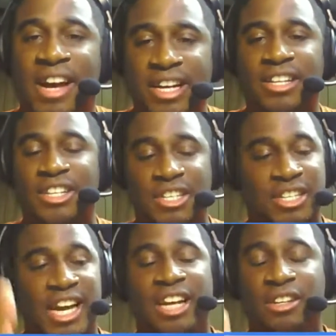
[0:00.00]
I can just
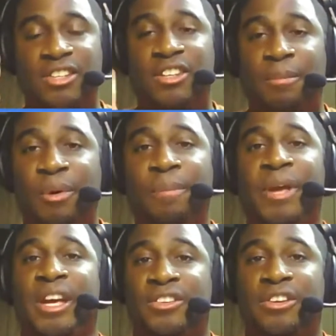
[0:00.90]
take a simple
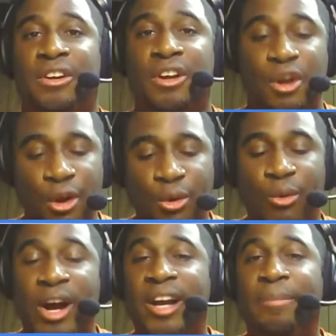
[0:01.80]
picture,
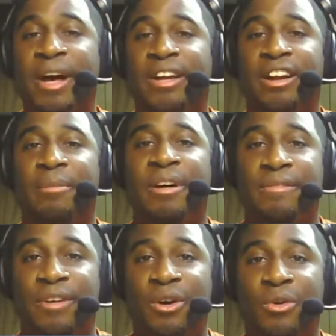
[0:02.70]
write about it on my
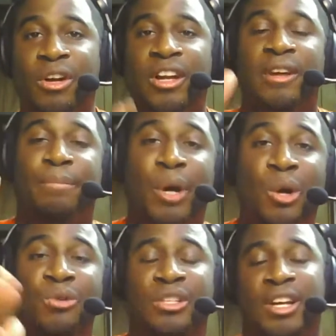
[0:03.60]
phone, and
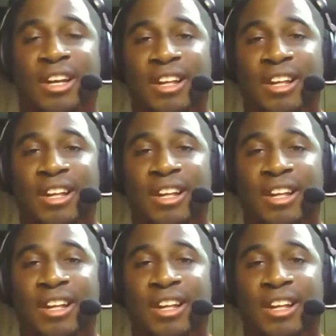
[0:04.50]
post it.